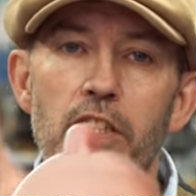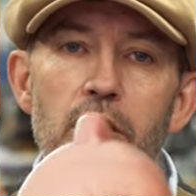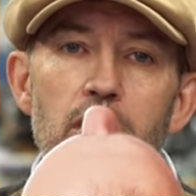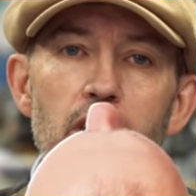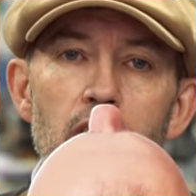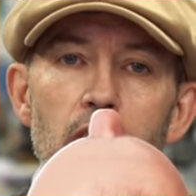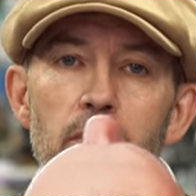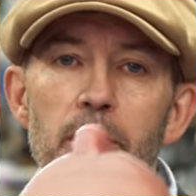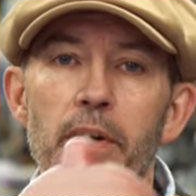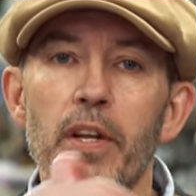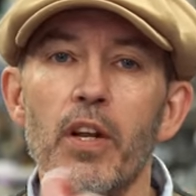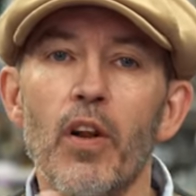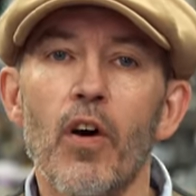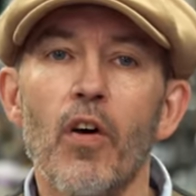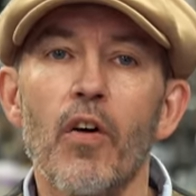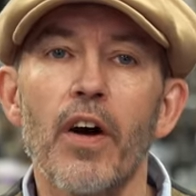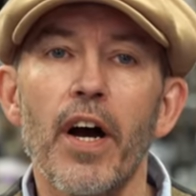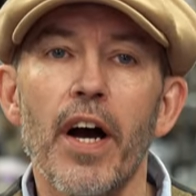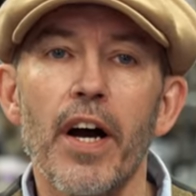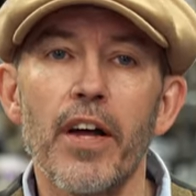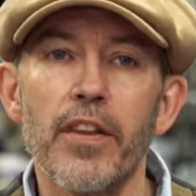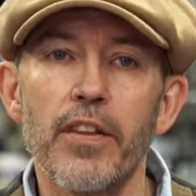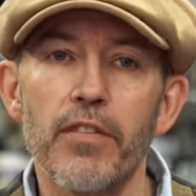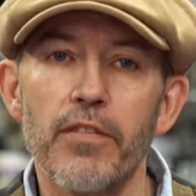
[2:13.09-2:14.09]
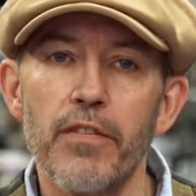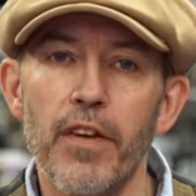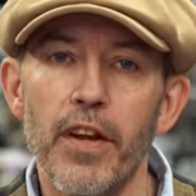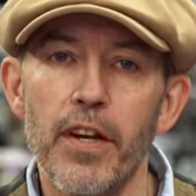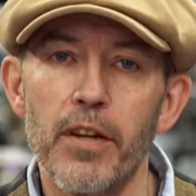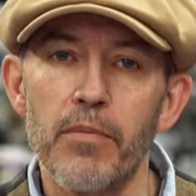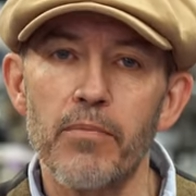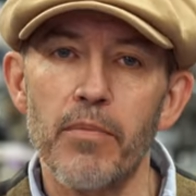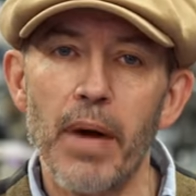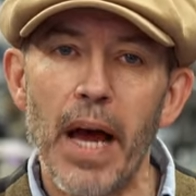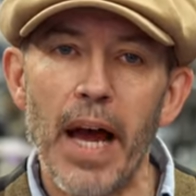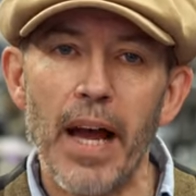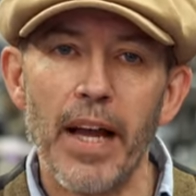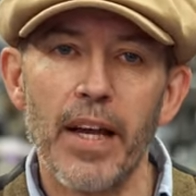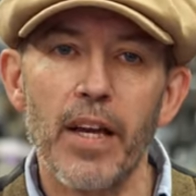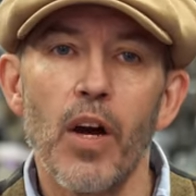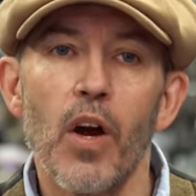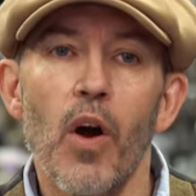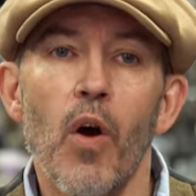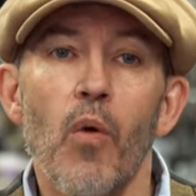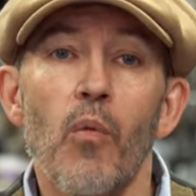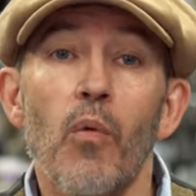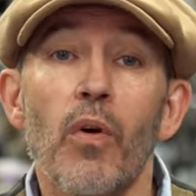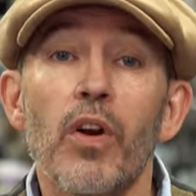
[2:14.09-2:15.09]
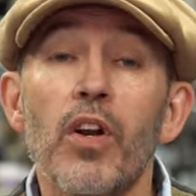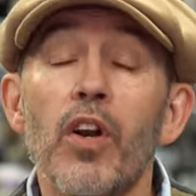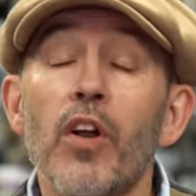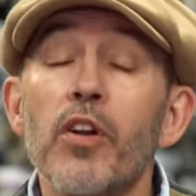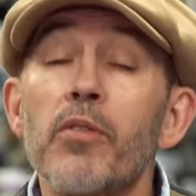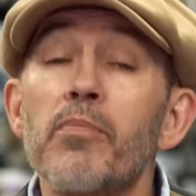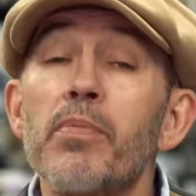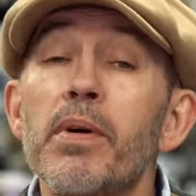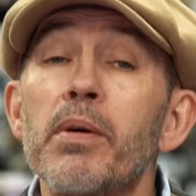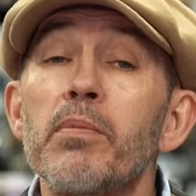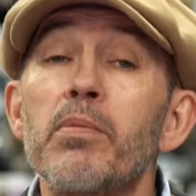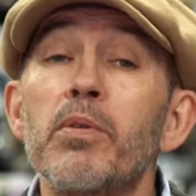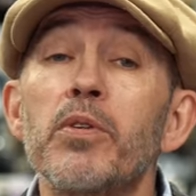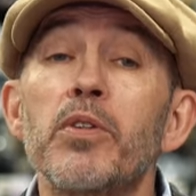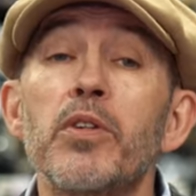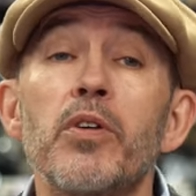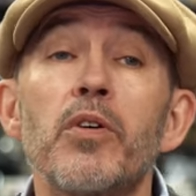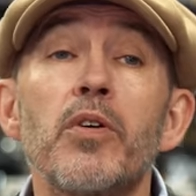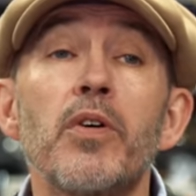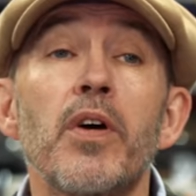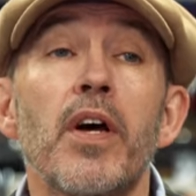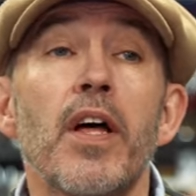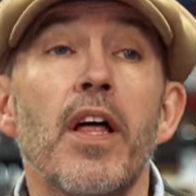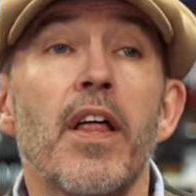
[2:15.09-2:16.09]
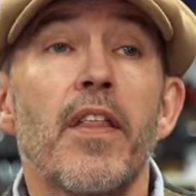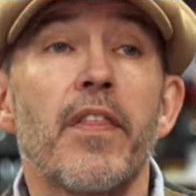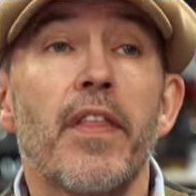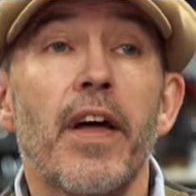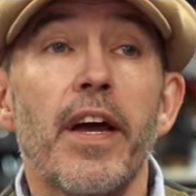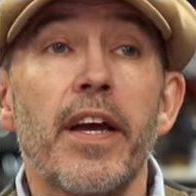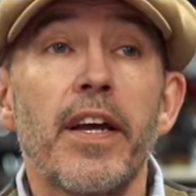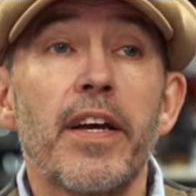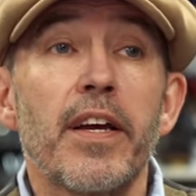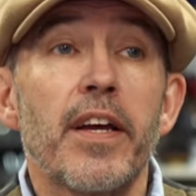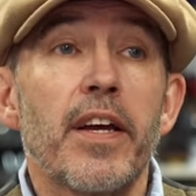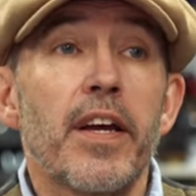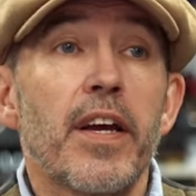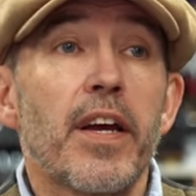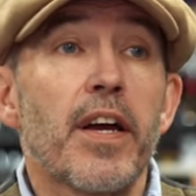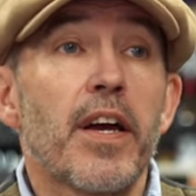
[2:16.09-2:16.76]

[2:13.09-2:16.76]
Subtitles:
It's going to be long at the front and back. What a lot of people do, they